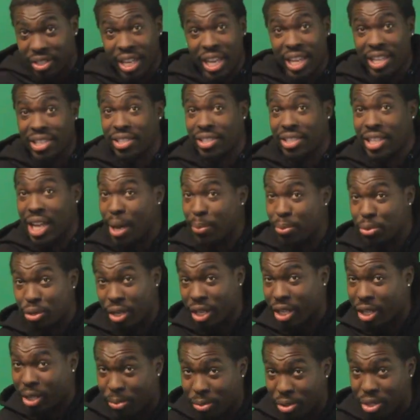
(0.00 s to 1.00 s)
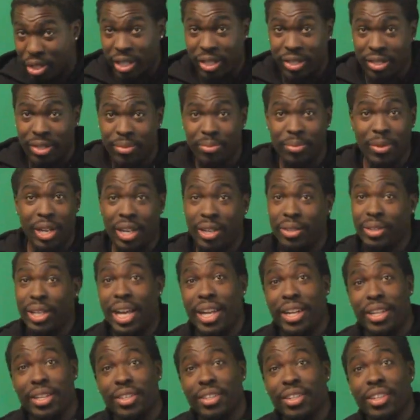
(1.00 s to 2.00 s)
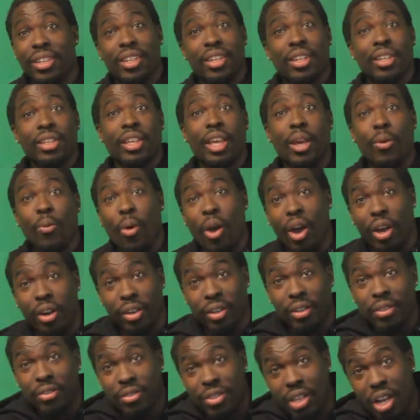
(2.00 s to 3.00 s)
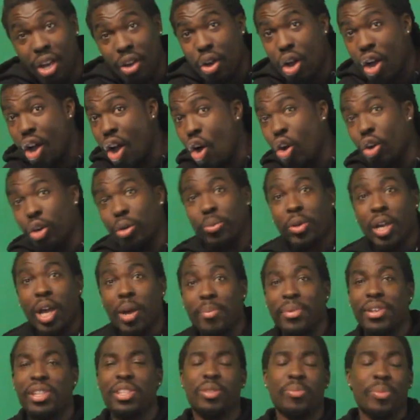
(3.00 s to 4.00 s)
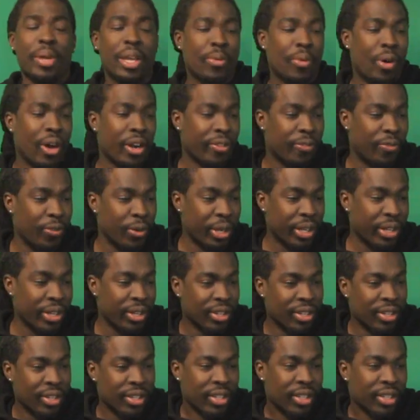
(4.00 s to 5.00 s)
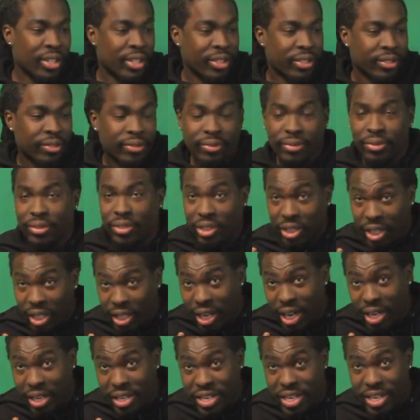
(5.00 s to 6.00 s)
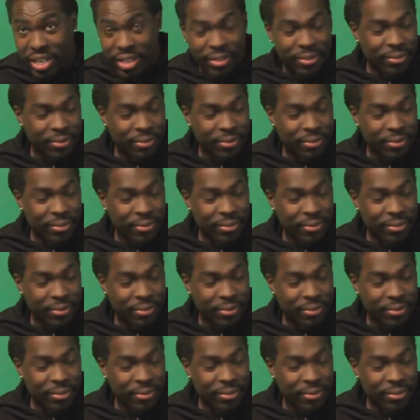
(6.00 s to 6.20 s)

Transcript: Kids, stop drinking them shits. I'm not gonna lie to you. Get water. Tell all them companies to make water for you. It's a good idea.